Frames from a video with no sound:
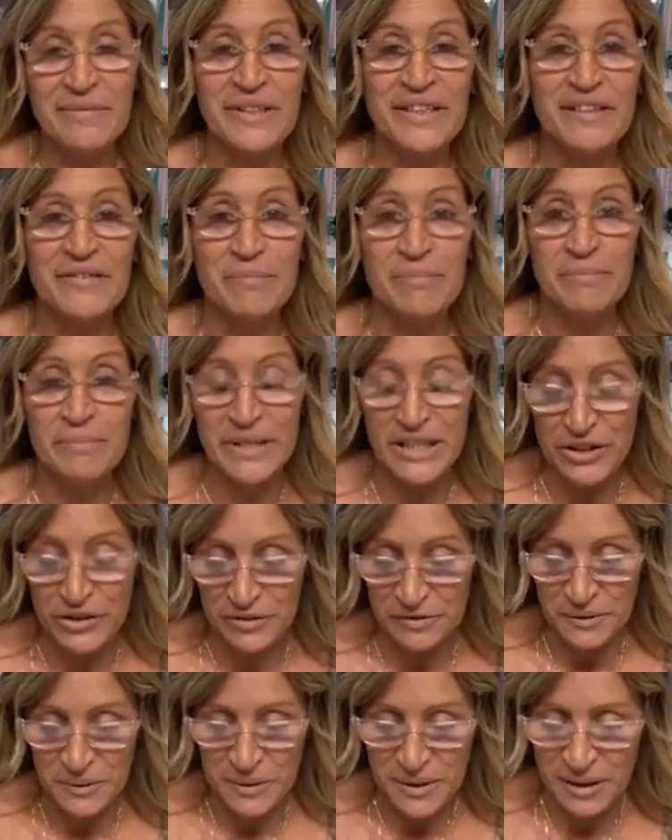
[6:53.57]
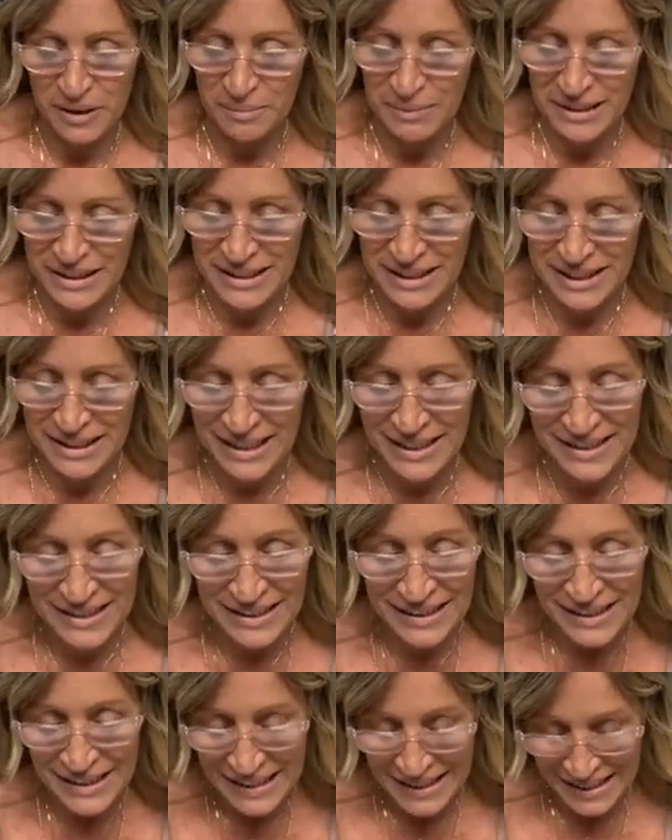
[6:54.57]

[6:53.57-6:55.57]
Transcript: in a major food coma. I just got done